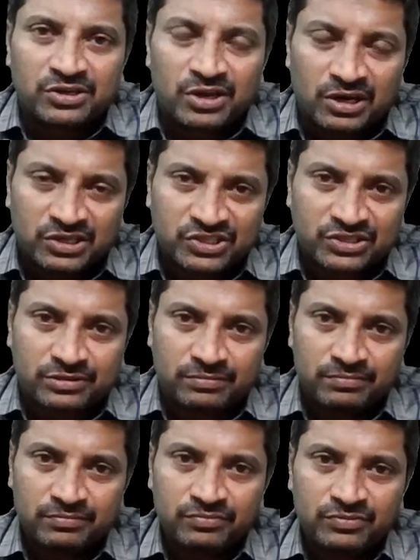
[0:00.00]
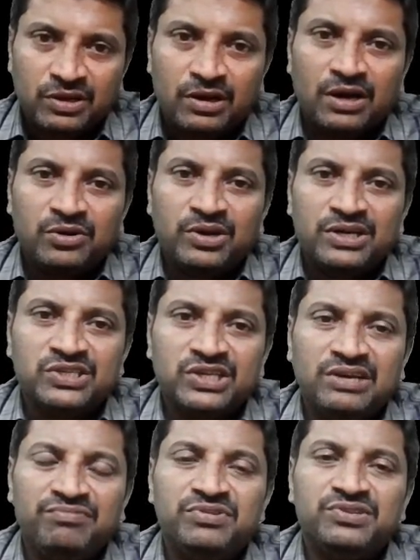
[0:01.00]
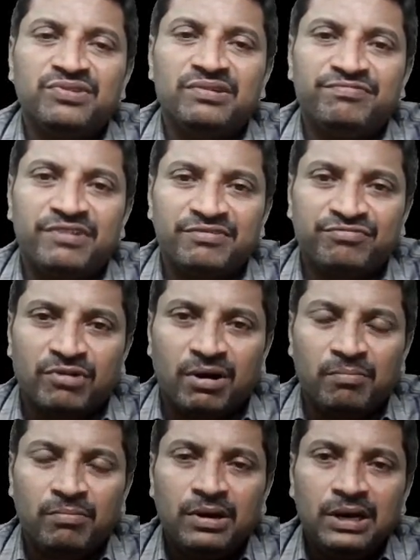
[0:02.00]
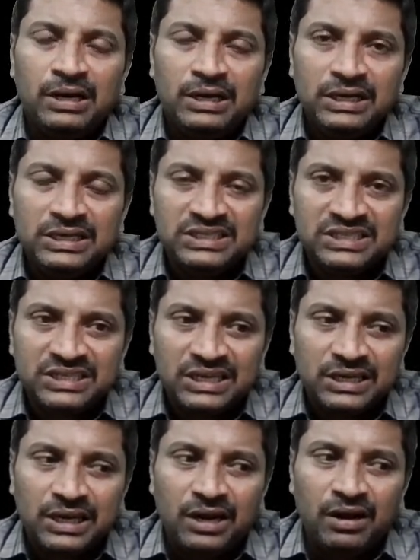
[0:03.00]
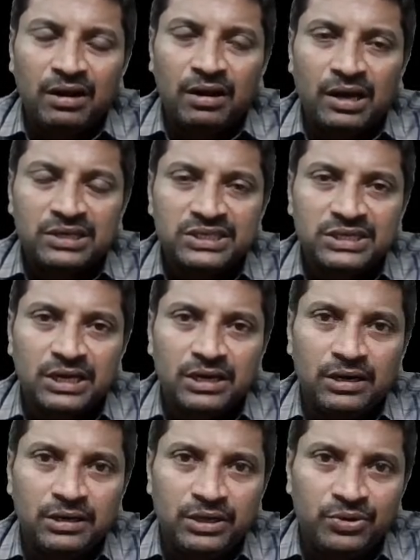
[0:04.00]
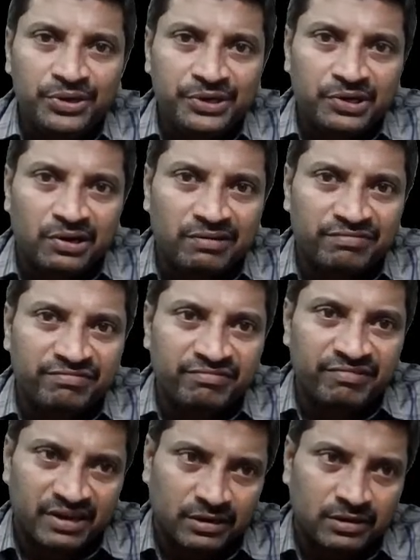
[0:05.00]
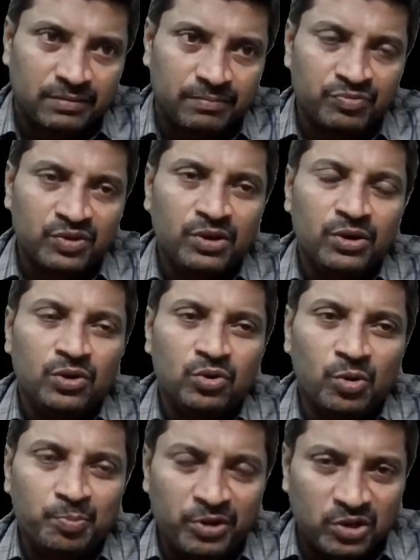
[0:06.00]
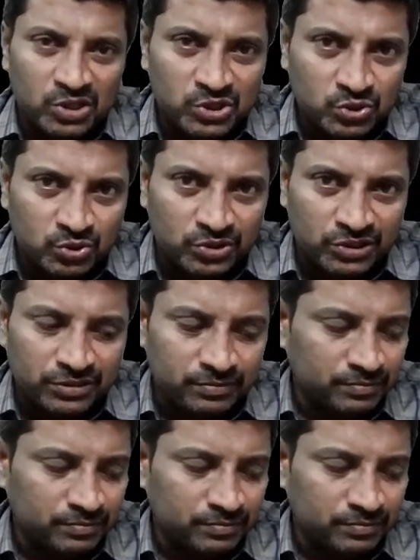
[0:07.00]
task, or you can say which will perform a single logical unit of work. Hope you understood it.